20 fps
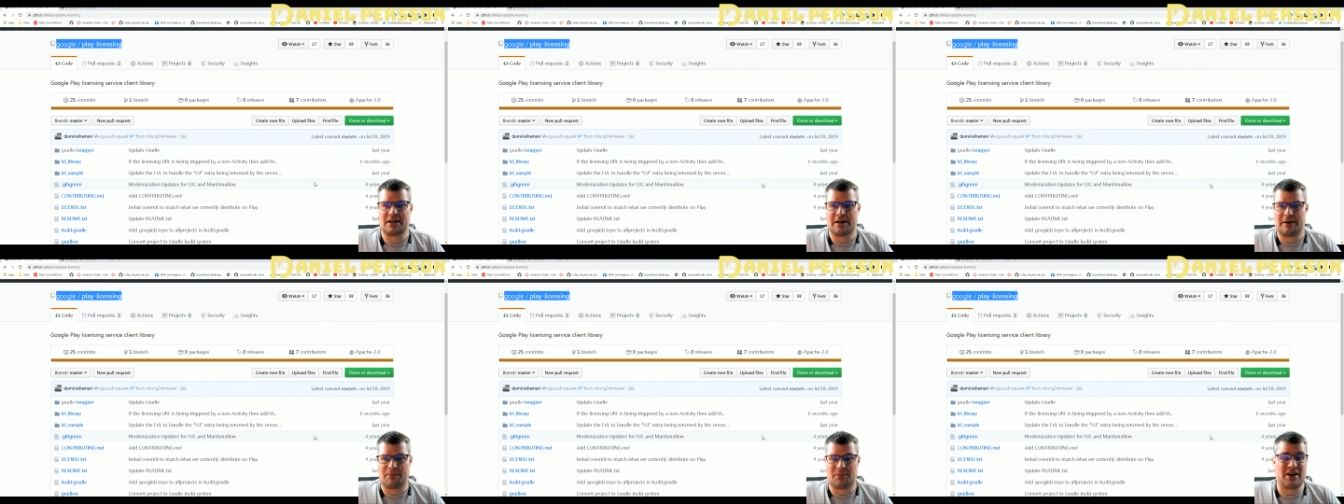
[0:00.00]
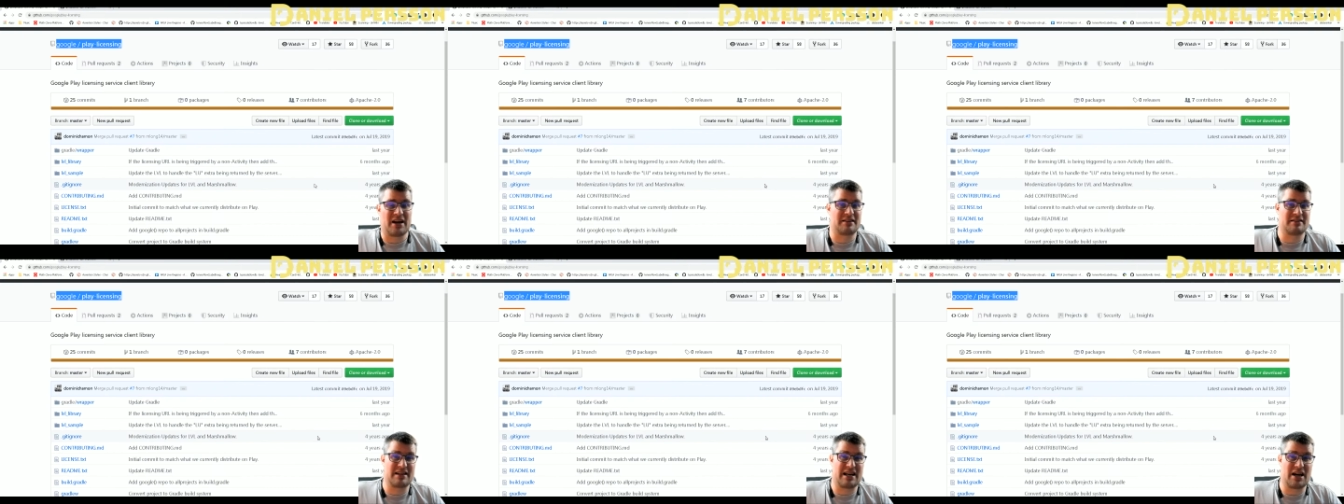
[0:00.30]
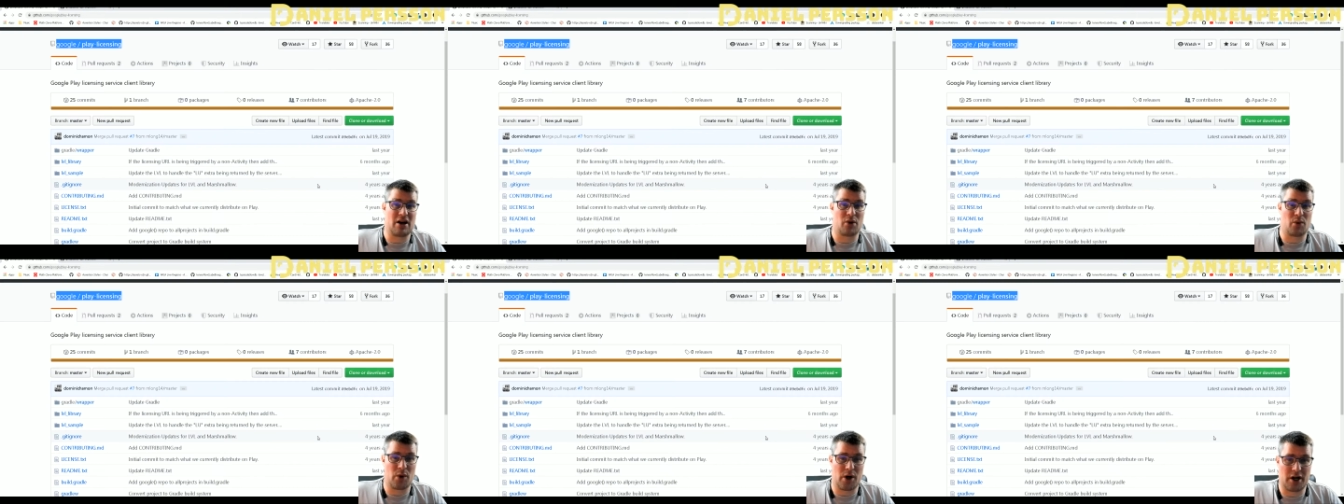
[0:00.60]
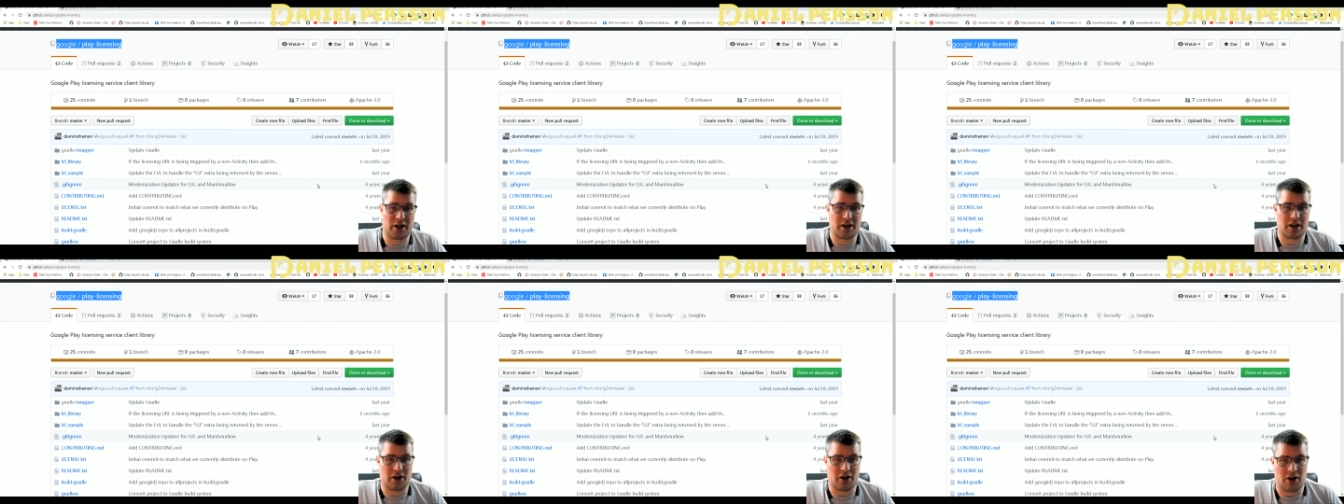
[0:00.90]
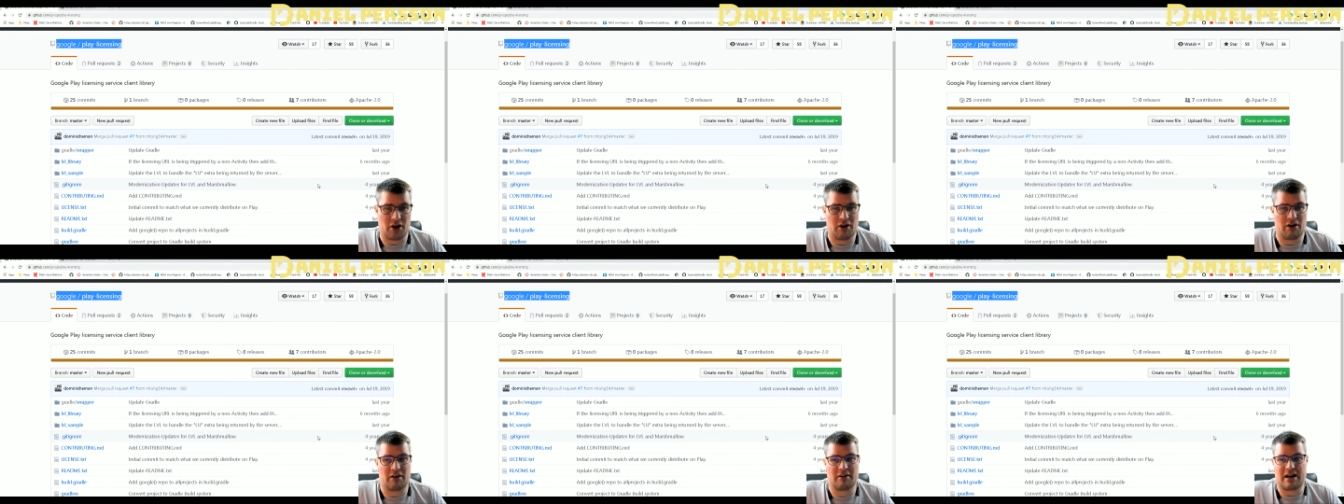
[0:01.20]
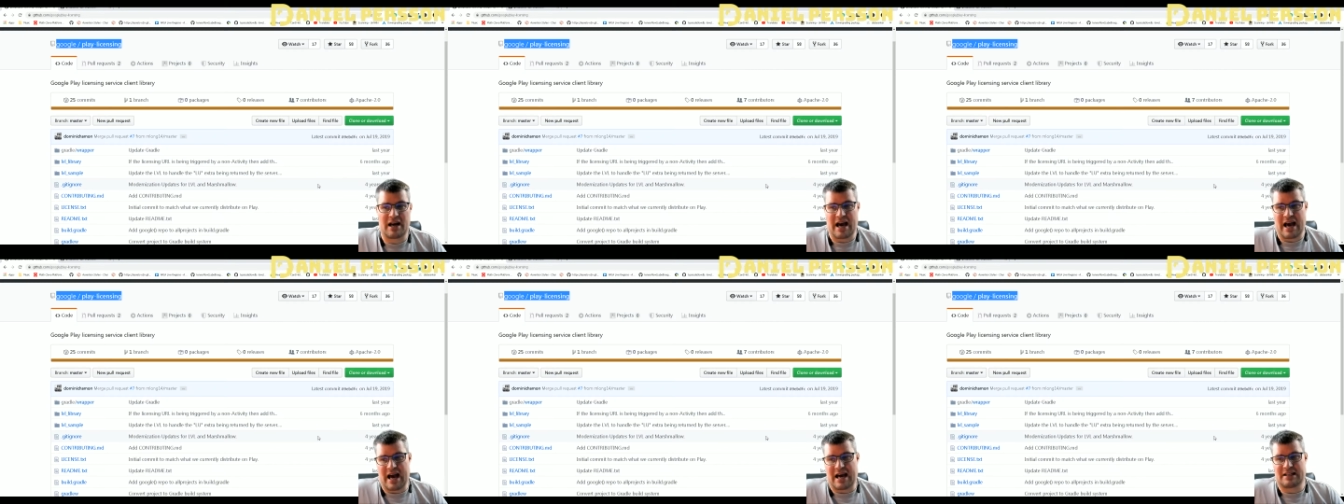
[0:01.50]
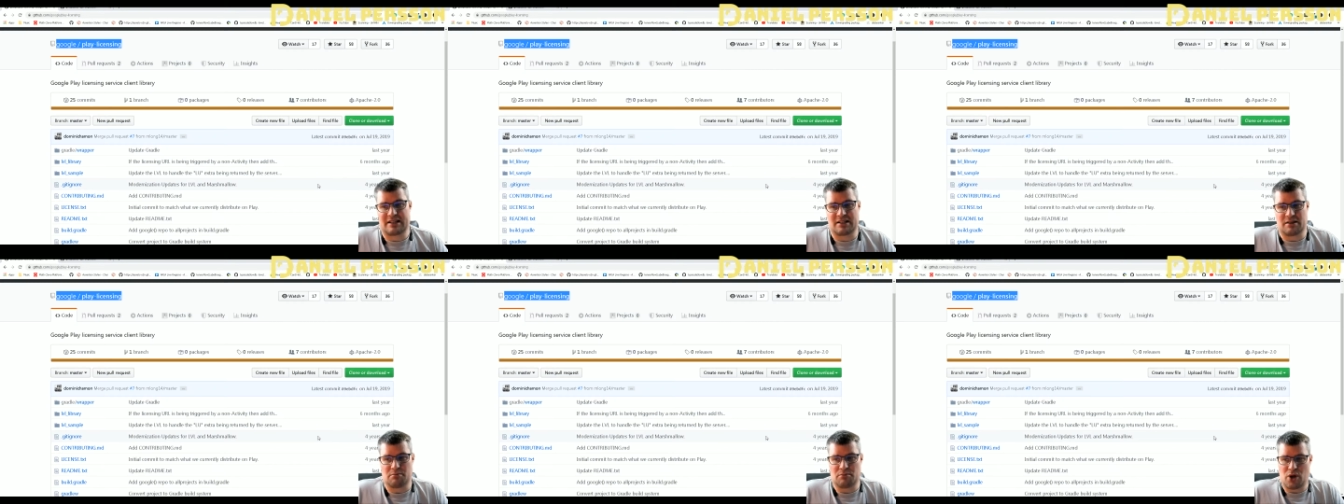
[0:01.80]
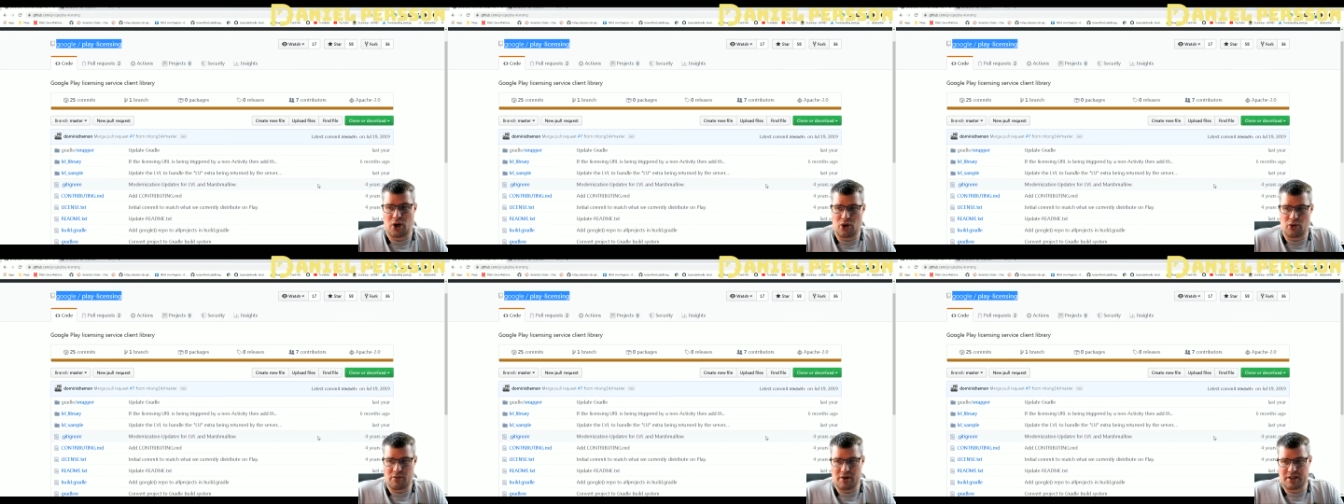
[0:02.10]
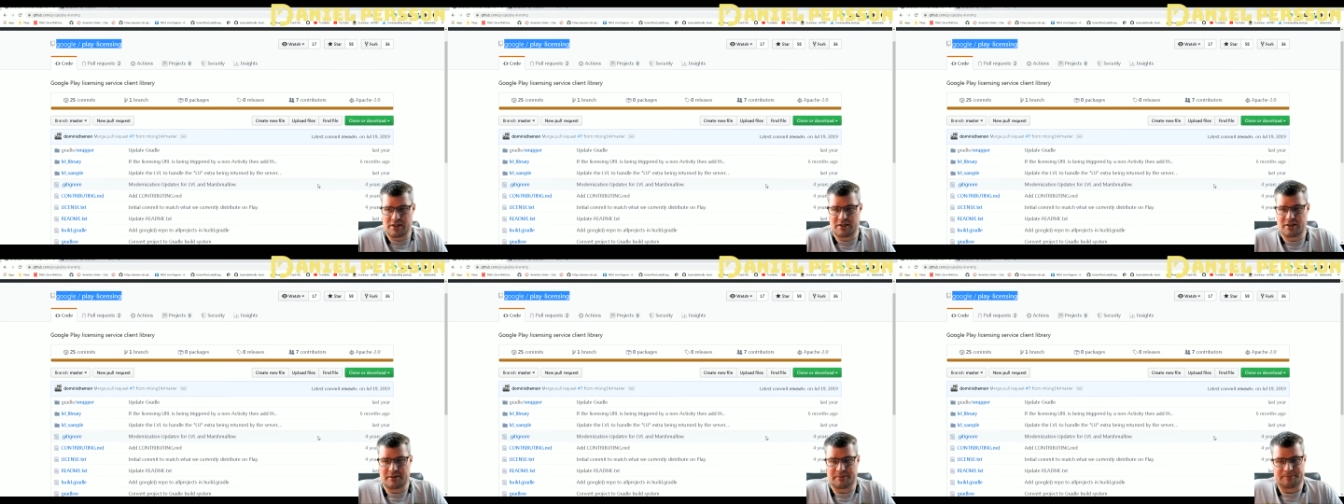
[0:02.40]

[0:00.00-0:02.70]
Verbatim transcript: that they are working on at the moment.